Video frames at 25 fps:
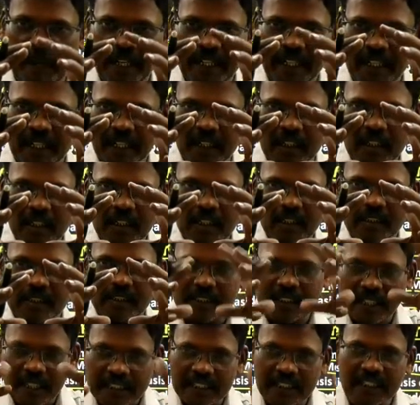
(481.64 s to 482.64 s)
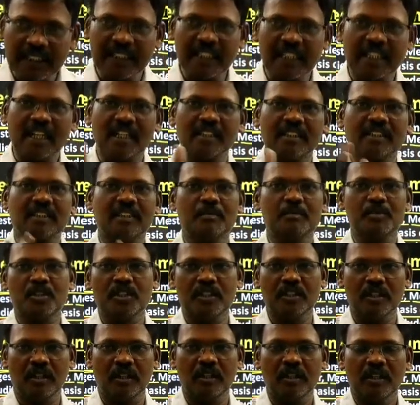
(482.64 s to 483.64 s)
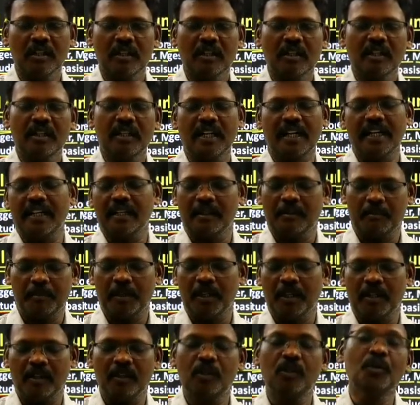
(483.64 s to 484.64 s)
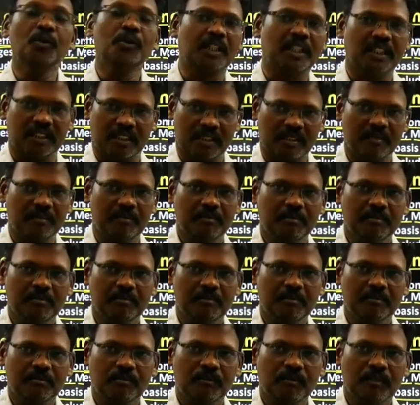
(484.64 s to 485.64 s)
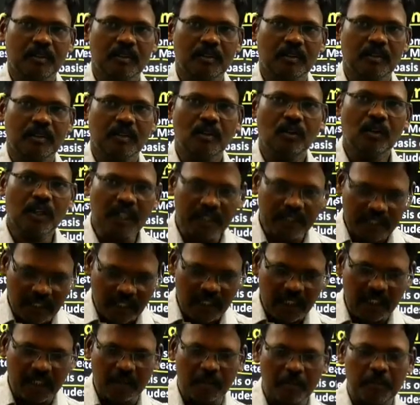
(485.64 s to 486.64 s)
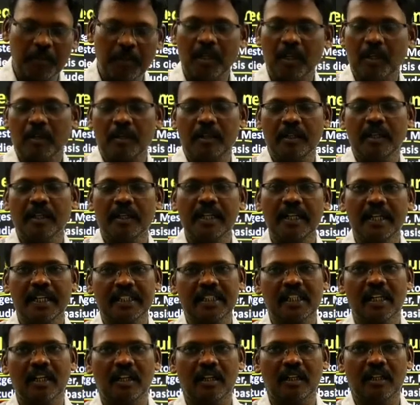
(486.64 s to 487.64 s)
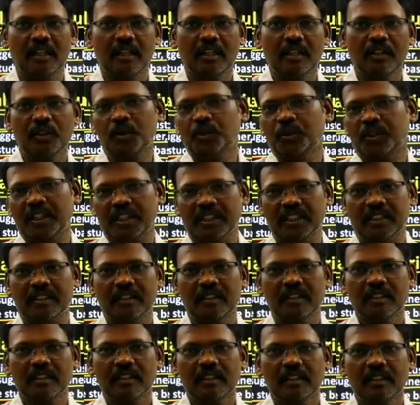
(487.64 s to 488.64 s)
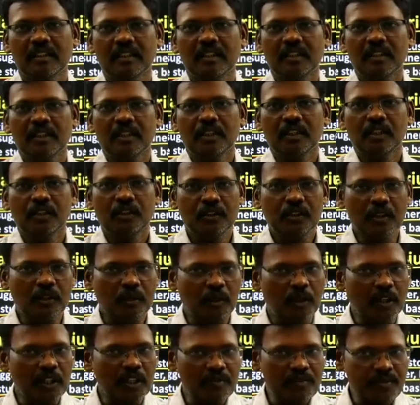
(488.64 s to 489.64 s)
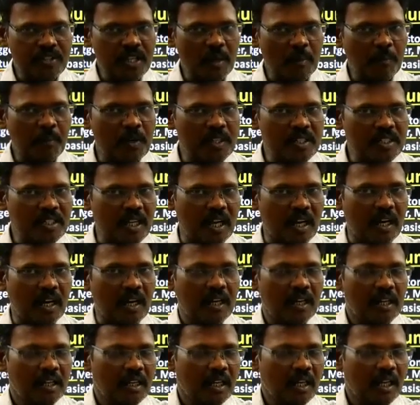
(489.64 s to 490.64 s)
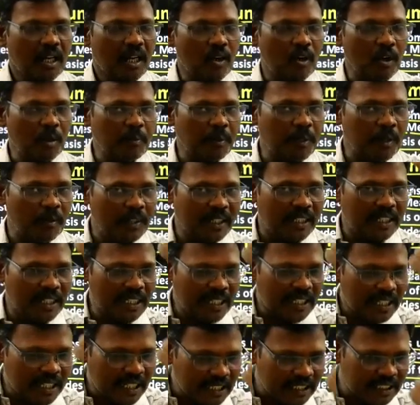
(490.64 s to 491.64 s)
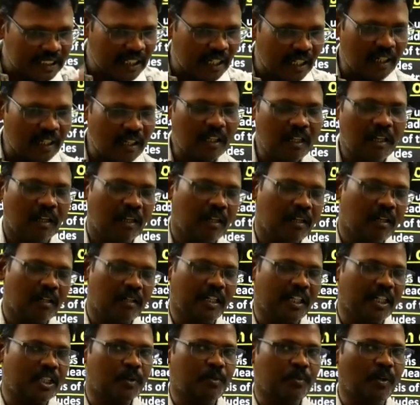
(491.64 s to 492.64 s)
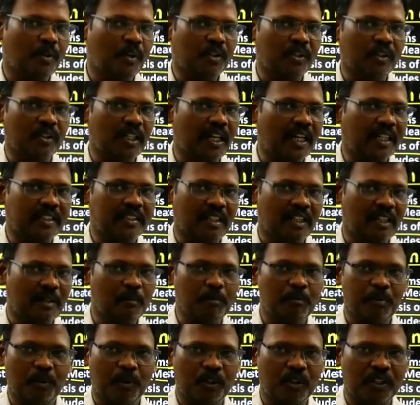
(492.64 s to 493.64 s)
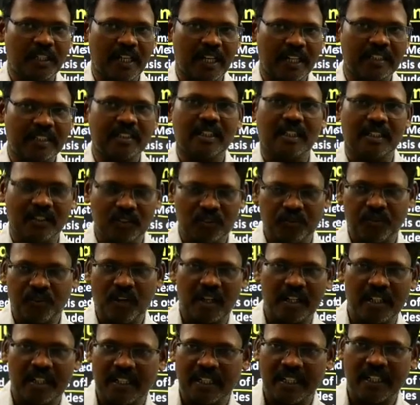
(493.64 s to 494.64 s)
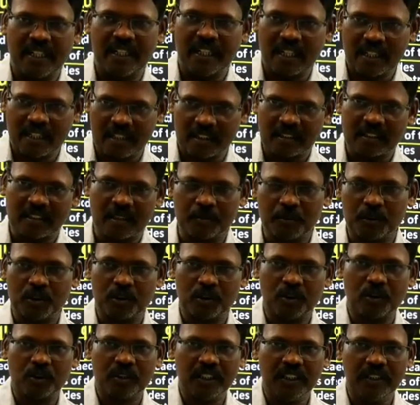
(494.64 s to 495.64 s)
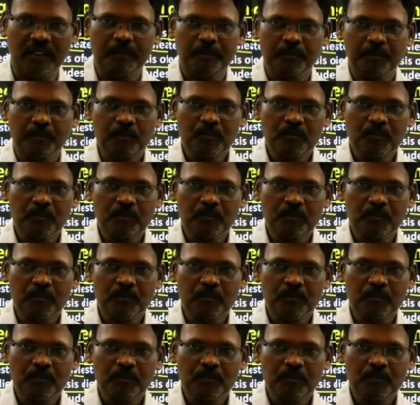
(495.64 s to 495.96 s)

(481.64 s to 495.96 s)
by changing the customs duties. Okay, the international duties. So if suppose the government will decrease the export tax or import tax, that is foreign trade or customs duty,